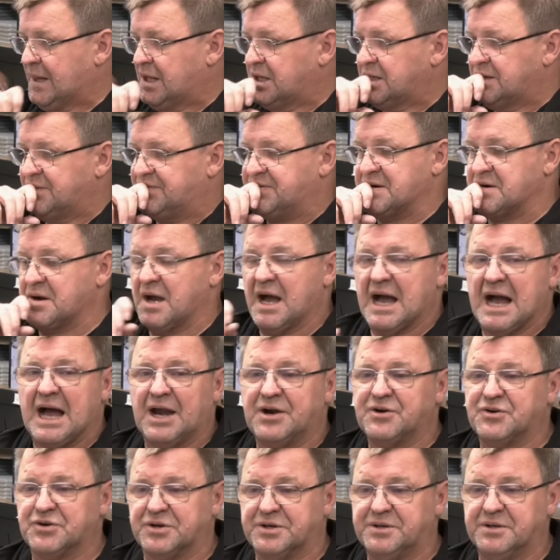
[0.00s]
If you're
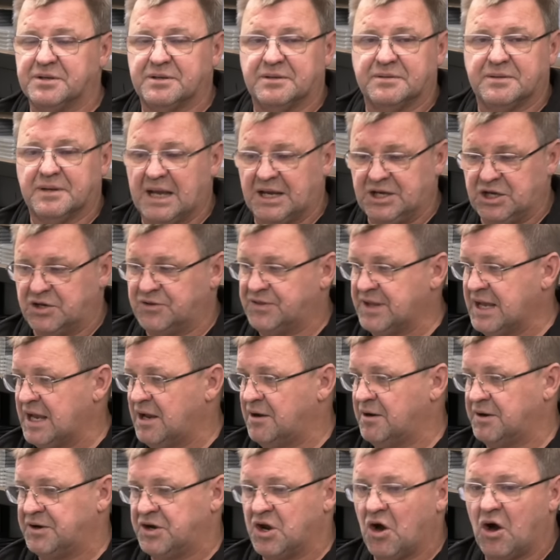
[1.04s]
100 and you're there
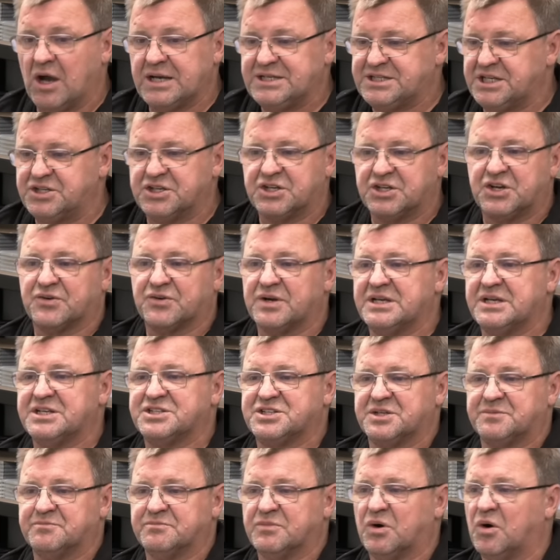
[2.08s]
at 90 degrees
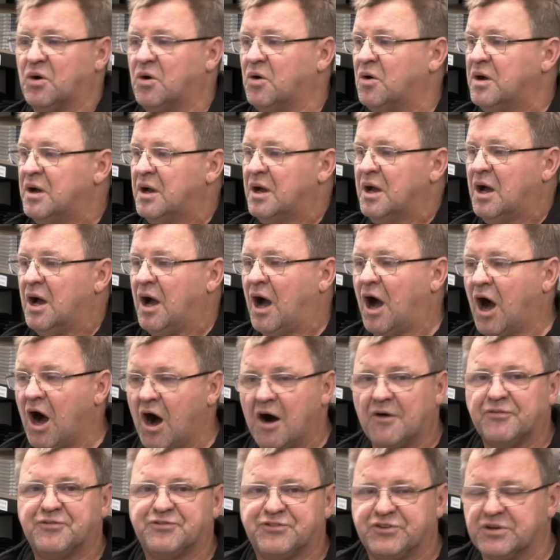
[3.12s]
and more
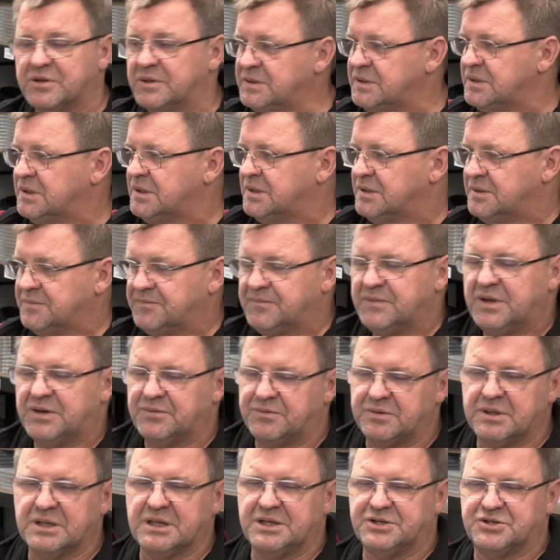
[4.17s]
often, you
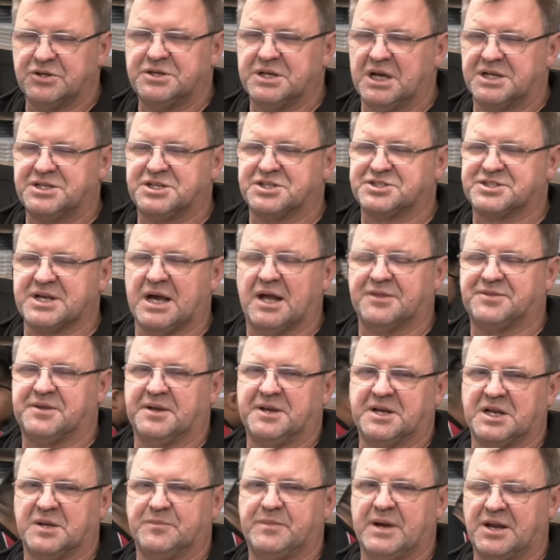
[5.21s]
really do need to start
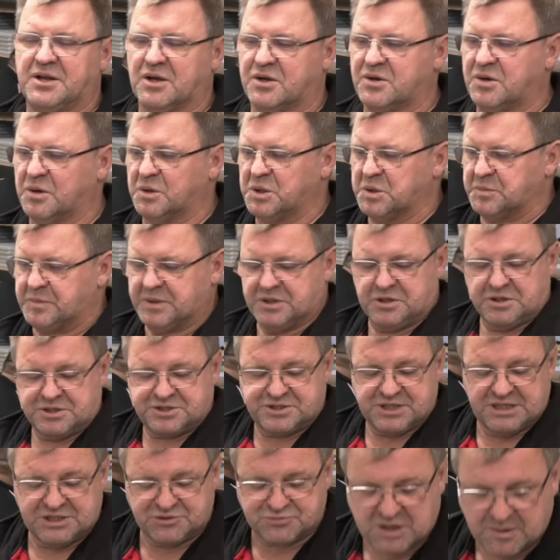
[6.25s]
thinking about a cooler, because
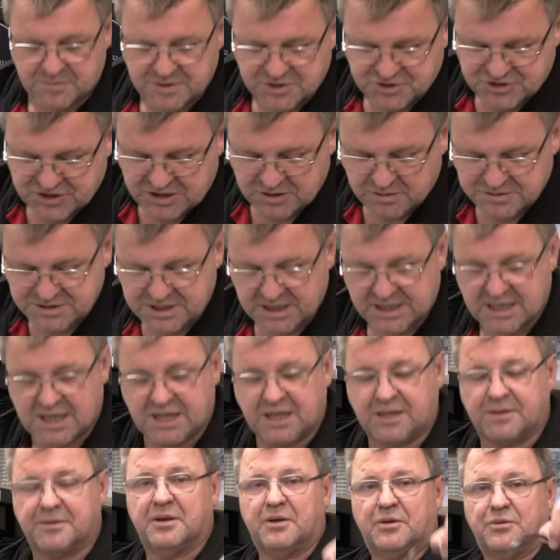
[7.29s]
these rubber seals are
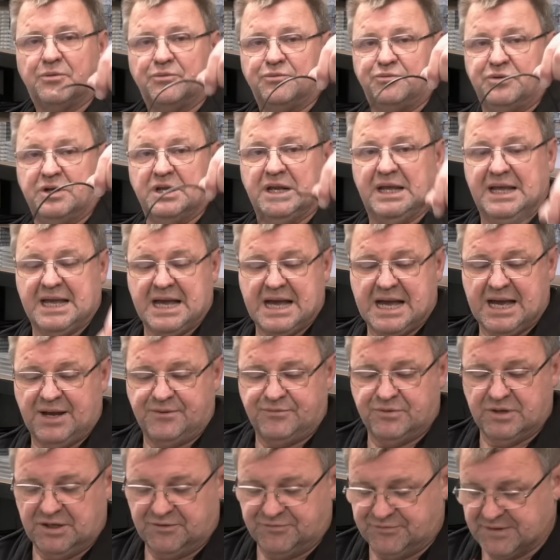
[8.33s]
getting really hard
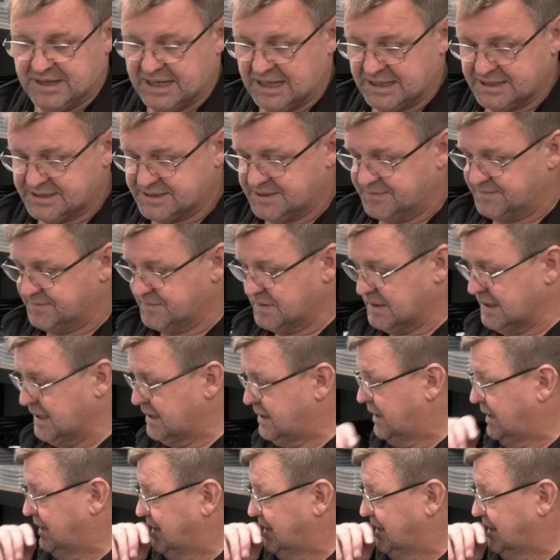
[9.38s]
really fast, right?